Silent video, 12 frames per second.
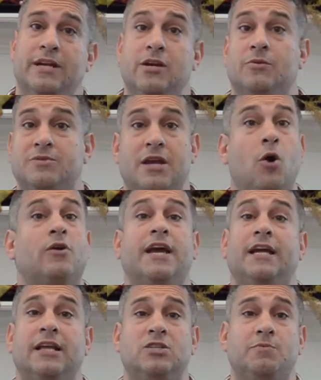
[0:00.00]
hear Him say,
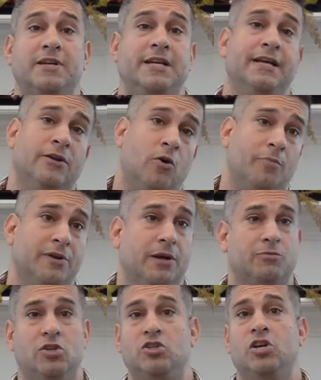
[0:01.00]
okay, let's begin. Open
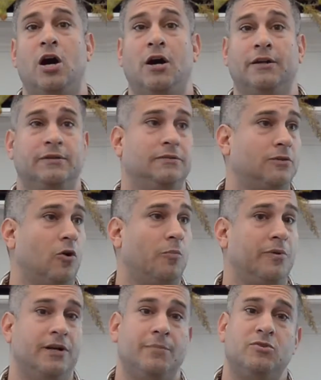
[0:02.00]
up to John.
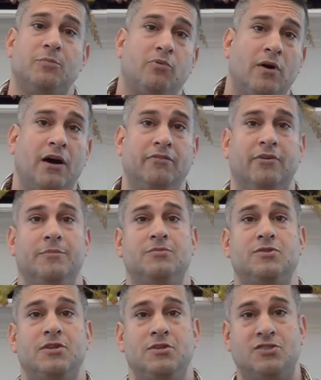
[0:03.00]
Open up to
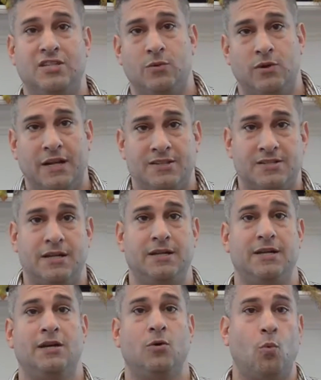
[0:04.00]
Proverbs. You see what I said
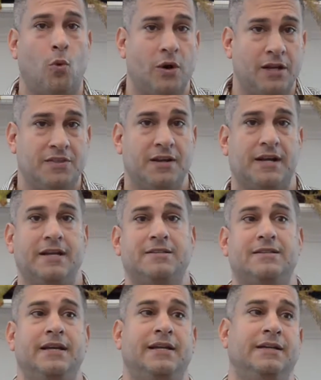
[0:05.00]
here? What do you think I
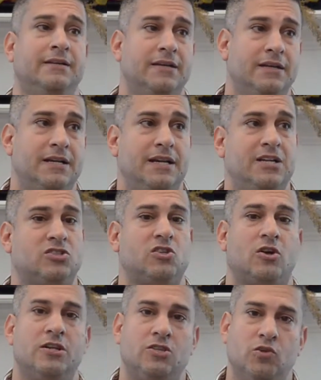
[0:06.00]
said? And He
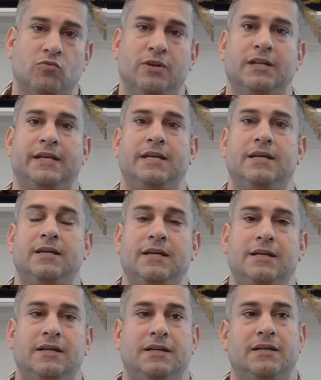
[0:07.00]
started to really
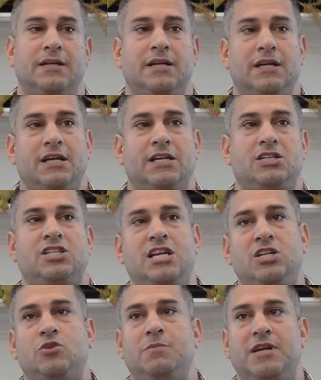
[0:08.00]

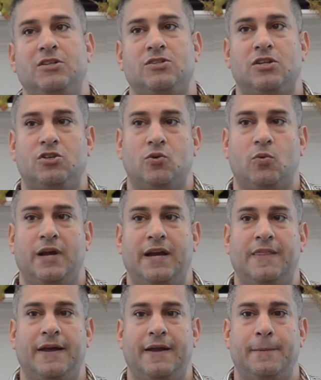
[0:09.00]
teach me in such a
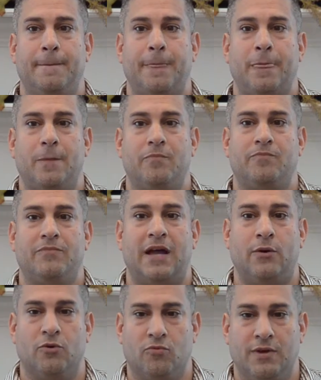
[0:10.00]
way that I
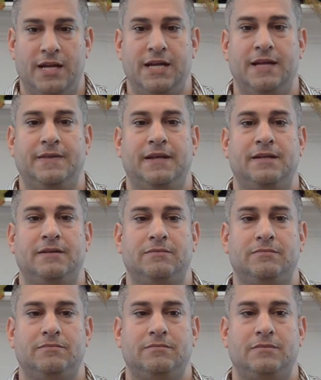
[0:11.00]
would read, and then
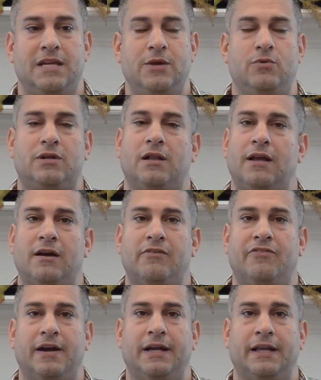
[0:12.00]
He would
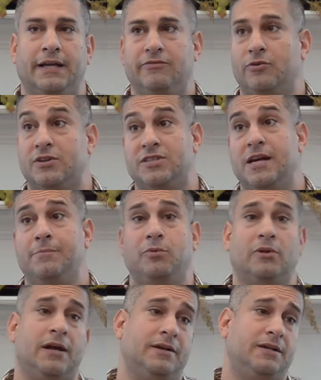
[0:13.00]
clarify. Like, for
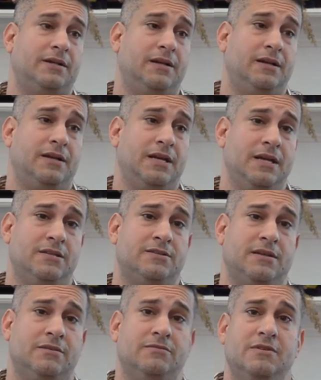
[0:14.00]
example, He said,